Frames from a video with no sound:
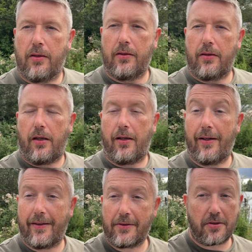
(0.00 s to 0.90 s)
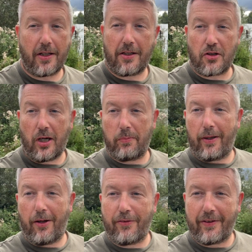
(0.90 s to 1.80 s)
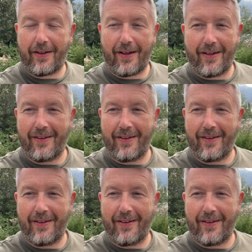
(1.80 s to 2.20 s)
Oh, just had a time of my life in there.